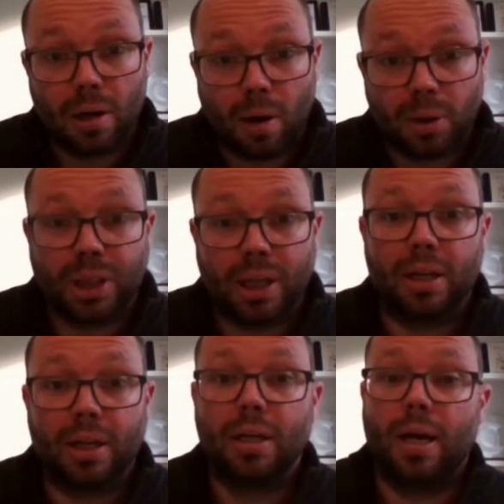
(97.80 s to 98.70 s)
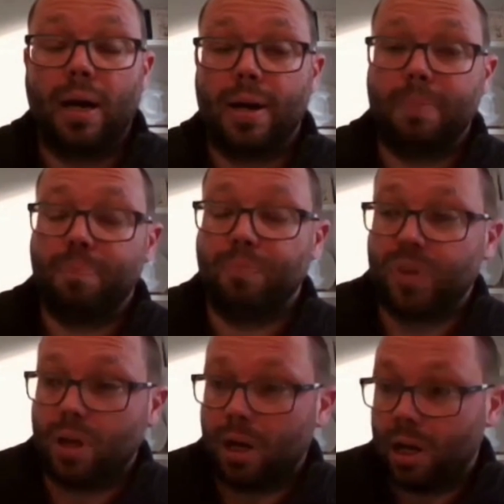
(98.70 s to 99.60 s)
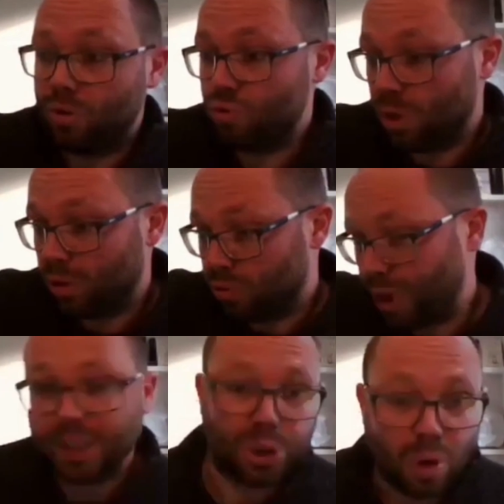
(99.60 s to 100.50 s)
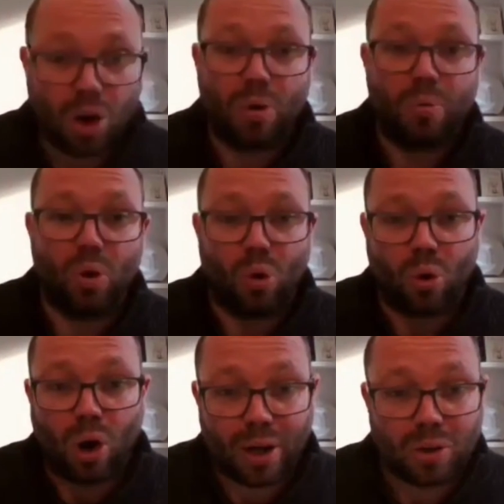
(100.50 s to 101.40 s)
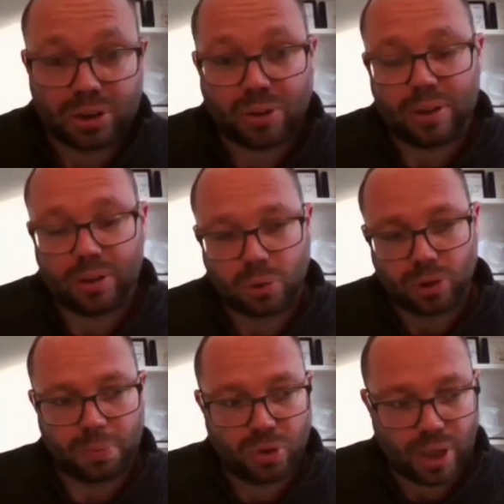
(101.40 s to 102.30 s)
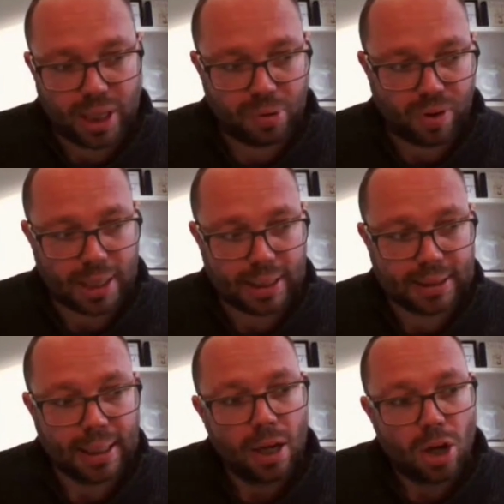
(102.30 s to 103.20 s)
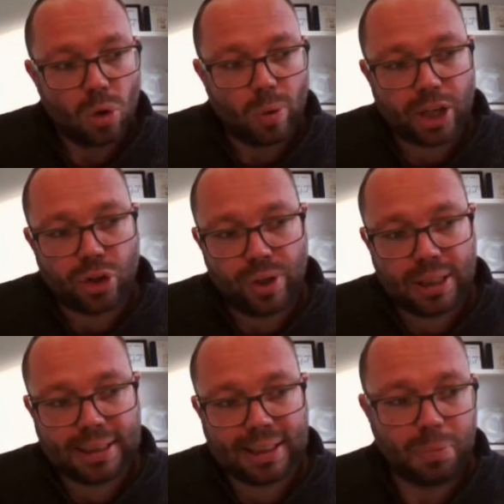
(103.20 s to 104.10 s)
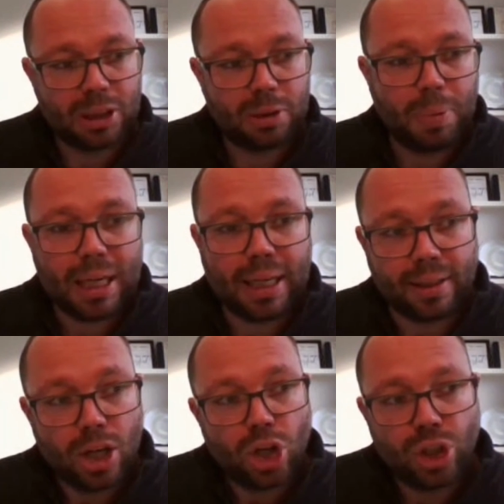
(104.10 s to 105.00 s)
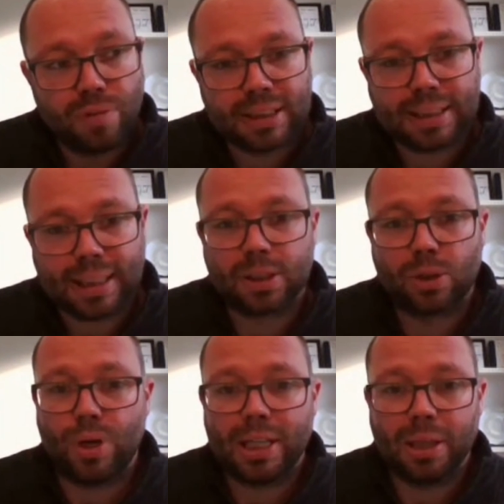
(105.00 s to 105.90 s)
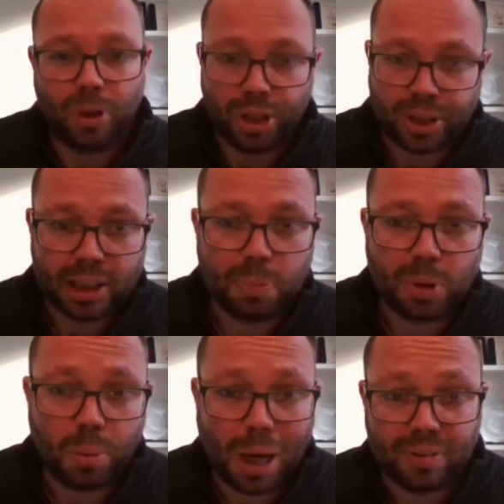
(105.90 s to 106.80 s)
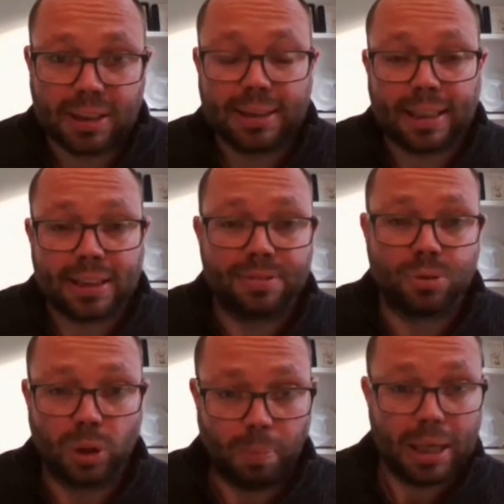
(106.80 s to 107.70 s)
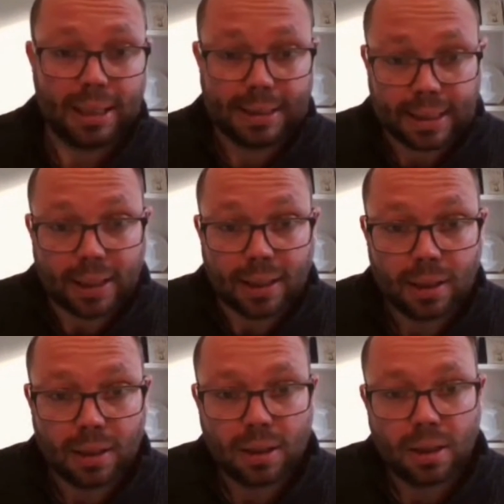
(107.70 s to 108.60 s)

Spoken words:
larger rent-to-own or high-cost short-term credit providers, where the criticism has been you've assessed credit worthiness, but you haven't assessed affordability.